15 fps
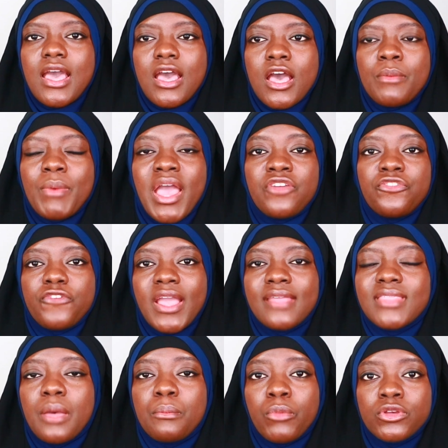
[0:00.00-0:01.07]
I
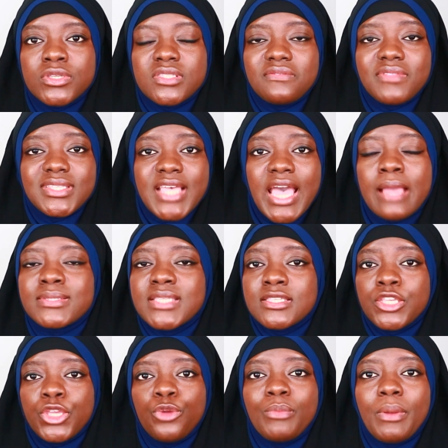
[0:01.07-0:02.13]
find that most of the times
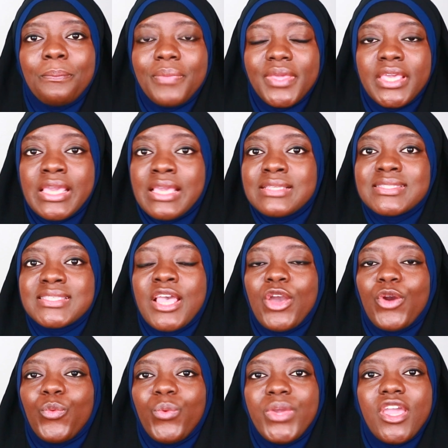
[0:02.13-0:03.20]
as human beings,
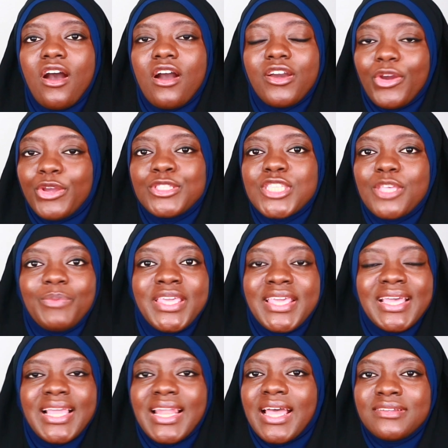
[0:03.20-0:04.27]
we are going to be
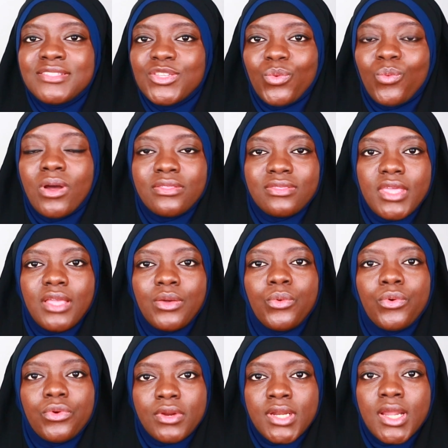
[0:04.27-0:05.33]
inclined to one thing
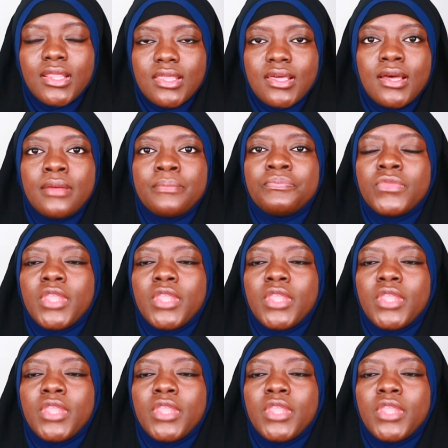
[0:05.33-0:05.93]
or another.